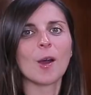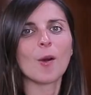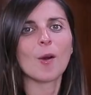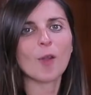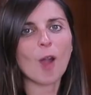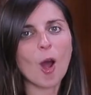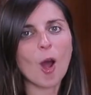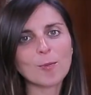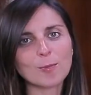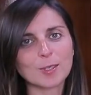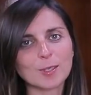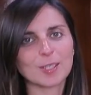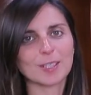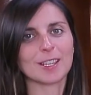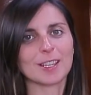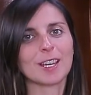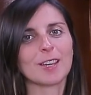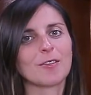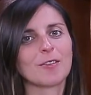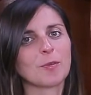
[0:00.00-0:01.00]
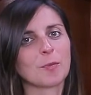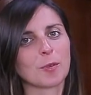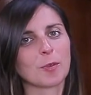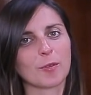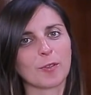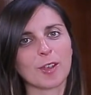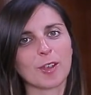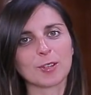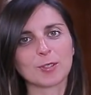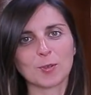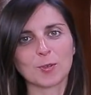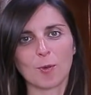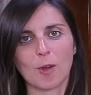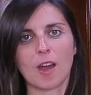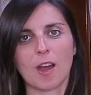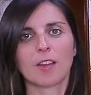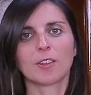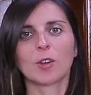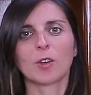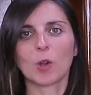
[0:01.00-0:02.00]
Or obviously, if you prefer to
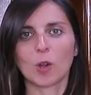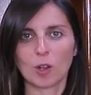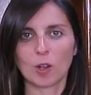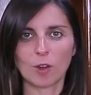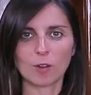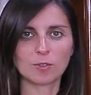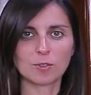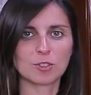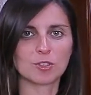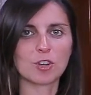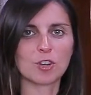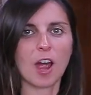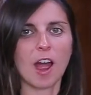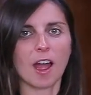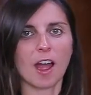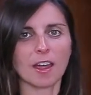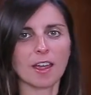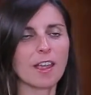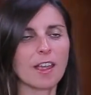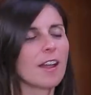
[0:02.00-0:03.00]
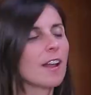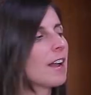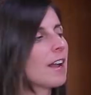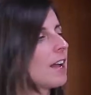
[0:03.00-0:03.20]
wear your clothes dry,